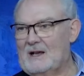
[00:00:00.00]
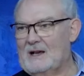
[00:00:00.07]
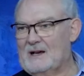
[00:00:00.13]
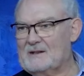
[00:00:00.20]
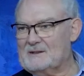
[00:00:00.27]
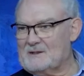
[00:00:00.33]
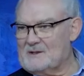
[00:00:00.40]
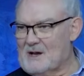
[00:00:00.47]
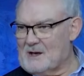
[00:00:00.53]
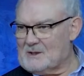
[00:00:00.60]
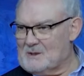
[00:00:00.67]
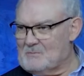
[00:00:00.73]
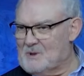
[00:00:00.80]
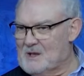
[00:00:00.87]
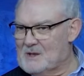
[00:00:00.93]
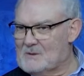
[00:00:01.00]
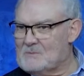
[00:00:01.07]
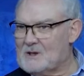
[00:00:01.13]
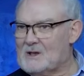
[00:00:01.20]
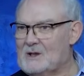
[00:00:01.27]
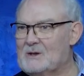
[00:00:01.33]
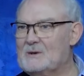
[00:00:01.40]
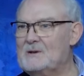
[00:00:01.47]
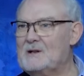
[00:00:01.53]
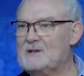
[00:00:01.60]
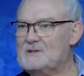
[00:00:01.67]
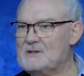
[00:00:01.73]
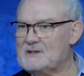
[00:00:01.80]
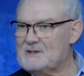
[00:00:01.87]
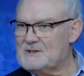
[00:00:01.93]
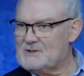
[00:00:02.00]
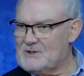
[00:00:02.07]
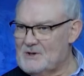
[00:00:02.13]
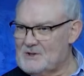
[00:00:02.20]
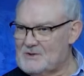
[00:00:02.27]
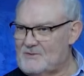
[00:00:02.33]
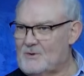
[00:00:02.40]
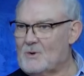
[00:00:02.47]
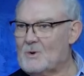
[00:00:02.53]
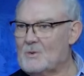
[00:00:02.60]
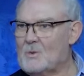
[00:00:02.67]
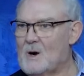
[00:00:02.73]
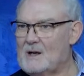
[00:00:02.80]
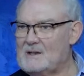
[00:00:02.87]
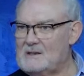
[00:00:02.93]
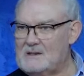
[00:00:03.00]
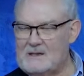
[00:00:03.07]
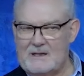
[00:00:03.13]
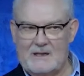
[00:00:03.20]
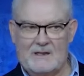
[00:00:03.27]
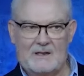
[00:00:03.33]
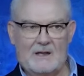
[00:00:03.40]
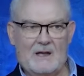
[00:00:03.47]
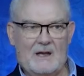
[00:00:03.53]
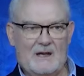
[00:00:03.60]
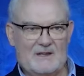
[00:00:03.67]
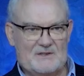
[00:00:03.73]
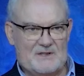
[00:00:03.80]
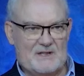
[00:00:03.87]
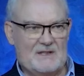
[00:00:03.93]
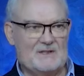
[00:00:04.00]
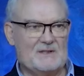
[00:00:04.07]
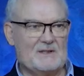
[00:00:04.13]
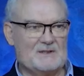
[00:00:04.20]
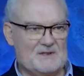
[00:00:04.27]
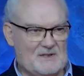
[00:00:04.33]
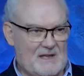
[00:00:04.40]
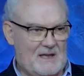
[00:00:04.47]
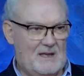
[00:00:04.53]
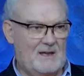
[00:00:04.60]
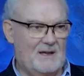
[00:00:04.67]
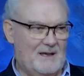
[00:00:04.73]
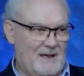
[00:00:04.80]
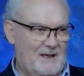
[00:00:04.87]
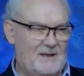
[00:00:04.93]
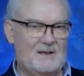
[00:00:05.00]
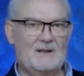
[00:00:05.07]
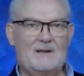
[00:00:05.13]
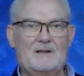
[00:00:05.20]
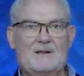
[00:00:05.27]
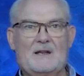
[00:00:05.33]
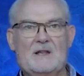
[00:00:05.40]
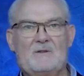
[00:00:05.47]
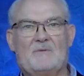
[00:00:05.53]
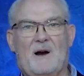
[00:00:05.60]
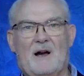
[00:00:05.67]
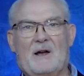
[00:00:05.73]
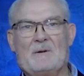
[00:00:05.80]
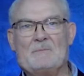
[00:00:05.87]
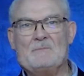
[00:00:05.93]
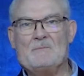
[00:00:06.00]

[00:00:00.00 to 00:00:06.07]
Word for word: under Dr. Peter McLewin and just search for what did Jesus see in Levi?